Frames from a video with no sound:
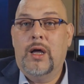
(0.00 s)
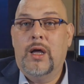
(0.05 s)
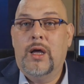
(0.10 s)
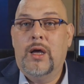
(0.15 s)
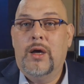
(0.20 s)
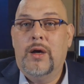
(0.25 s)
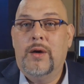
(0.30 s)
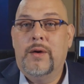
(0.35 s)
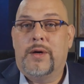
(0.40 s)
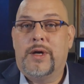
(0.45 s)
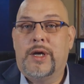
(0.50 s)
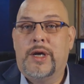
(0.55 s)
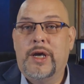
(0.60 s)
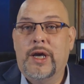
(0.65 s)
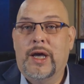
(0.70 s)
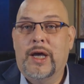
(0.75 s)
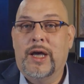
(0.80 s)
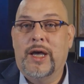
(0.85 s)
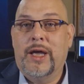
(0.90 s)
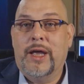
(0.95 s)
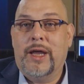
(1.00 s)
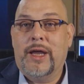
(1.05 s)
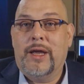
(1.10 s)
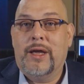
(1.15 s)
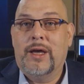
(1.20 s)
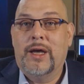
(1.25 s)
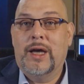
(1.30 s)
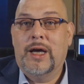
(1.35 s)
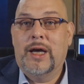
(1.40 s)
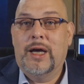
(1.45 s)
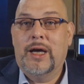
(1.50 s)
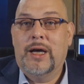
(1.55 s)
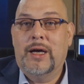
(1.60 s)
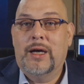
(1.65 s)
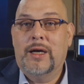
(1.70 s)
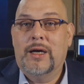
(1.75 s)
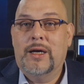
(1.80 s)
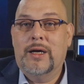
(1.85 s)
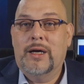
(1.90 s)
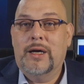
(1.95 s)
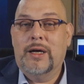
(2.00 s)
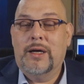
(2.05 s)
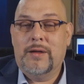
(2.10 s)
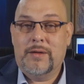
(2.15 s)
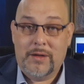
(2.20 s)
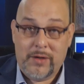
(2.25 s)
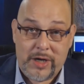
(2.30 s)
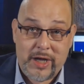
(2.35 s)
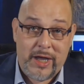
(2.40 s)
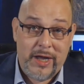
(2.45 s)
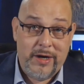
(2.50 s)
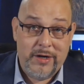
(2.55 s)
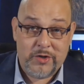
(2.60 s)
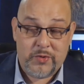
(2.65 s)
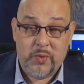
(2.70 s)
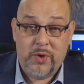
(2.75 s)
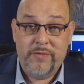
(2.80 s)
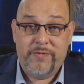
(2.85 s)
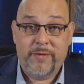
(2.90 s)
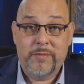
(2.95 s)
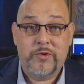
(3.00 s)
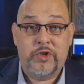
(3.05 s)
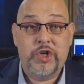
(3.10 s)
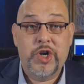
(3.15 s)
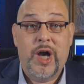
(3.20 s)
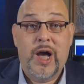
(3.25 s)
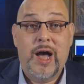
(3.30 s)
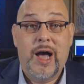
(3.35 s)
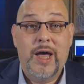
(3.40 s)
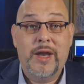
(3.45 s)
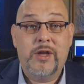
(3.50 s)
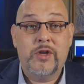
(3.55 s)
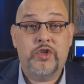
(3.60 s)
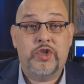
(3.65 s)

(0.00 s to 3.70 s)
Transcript: Okay. Uh, okay. Here's one from John.